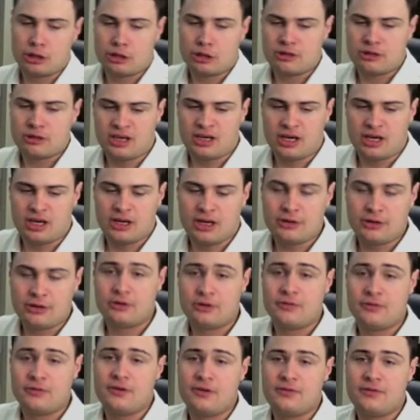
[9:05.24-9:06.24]

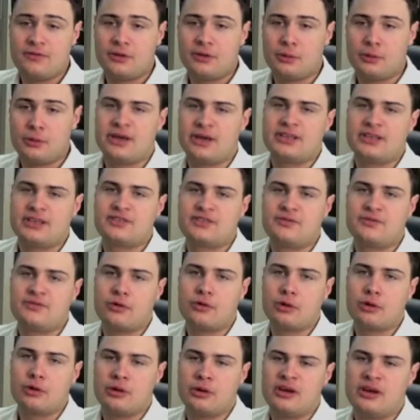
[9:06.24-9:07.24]
150 watts
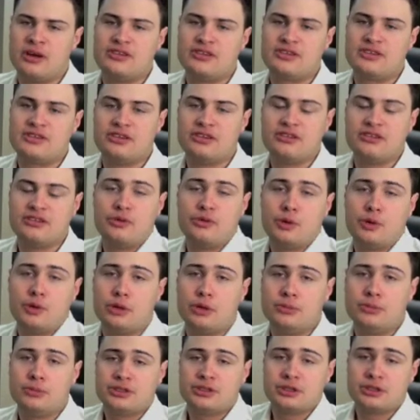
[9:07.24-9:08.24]
4 ways into 2
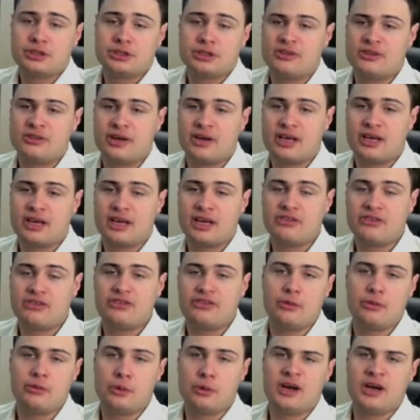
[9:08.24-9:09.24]
ohms. So I can
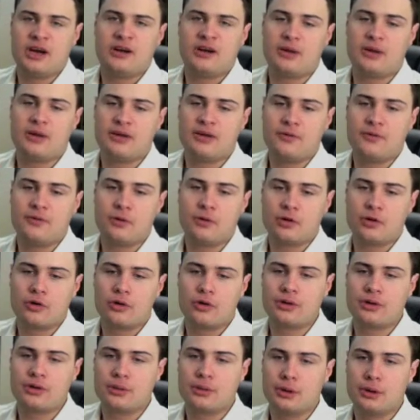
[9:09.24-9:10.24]
actually wire my 4
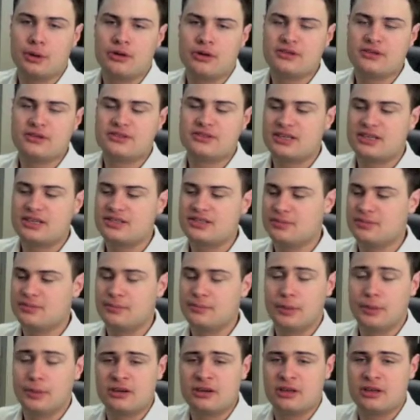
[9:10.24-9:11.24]
ohm component sets in
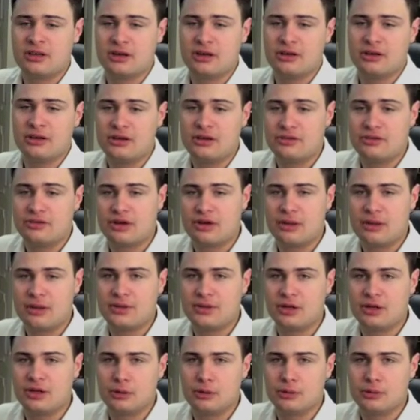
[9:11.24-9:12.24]
parallel and drop
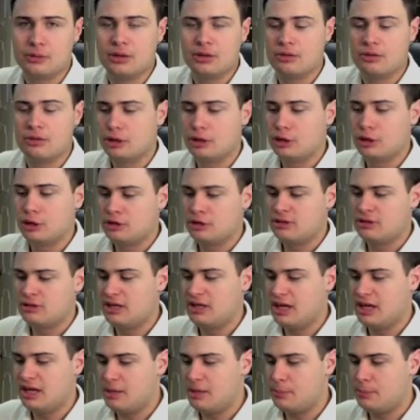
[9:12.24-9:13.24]
the ohm load.
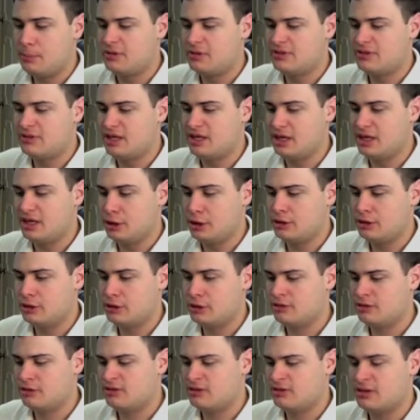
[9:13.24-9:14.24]
The amp is a
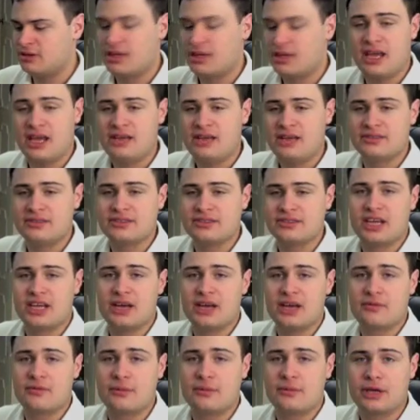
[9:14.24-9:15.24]
Cadence
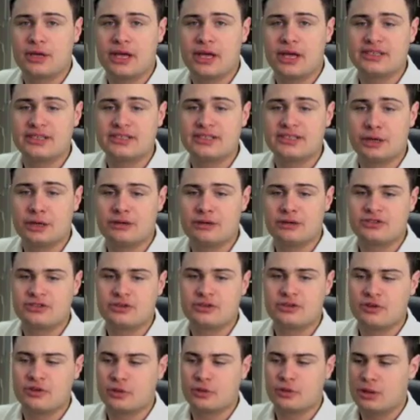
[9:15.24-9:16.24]
amp from the Cadence Outlet
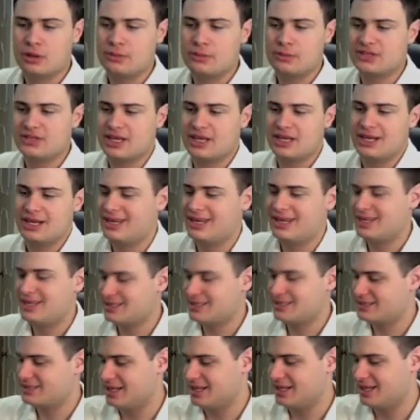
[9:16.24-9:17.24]
store on their website. I think
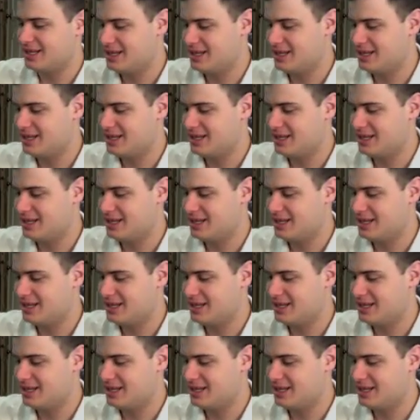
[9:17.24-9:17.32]
it's a